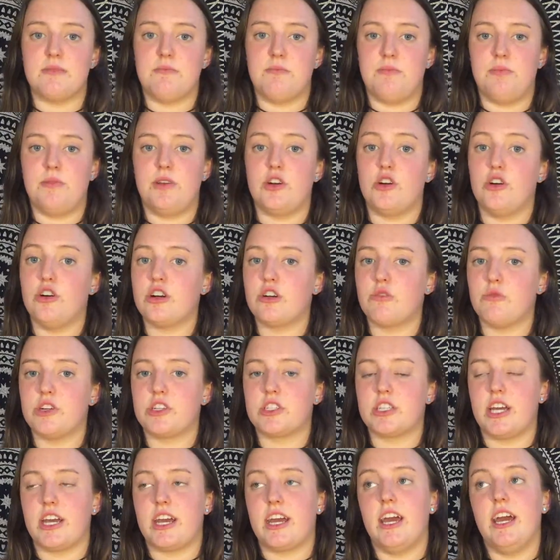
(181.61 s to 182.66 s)
to cook,
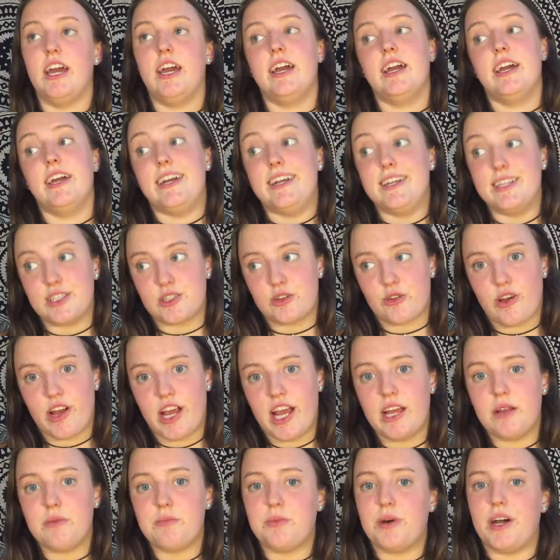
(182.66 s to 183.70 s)
which is
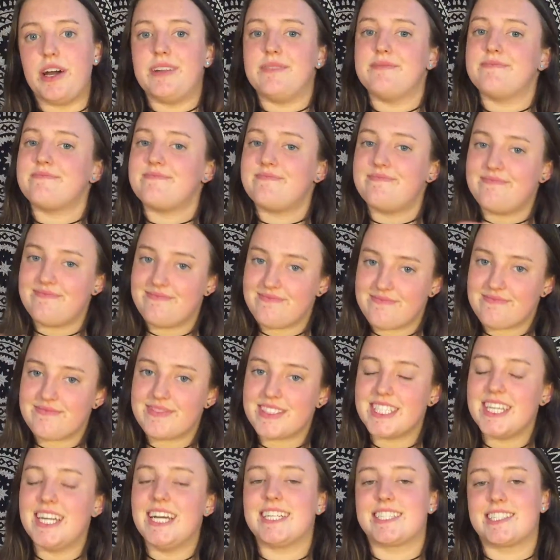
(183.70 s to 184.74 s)
great, but
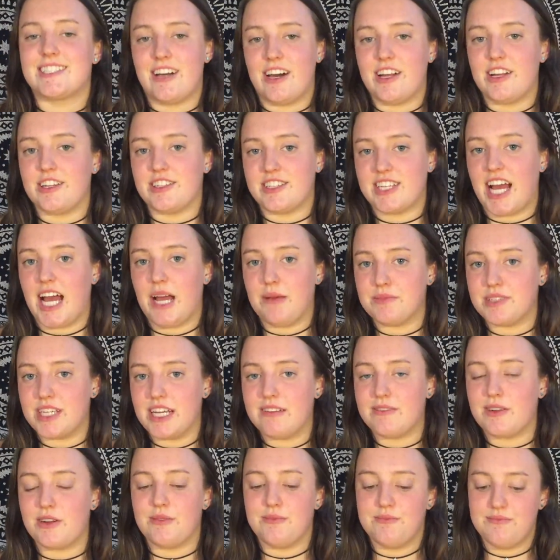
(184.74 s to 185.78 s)
it's not a time
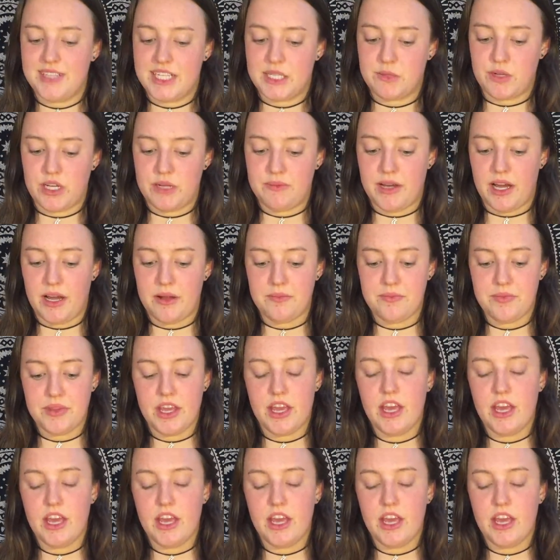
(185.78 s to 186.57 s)
saver. It's pretty bad.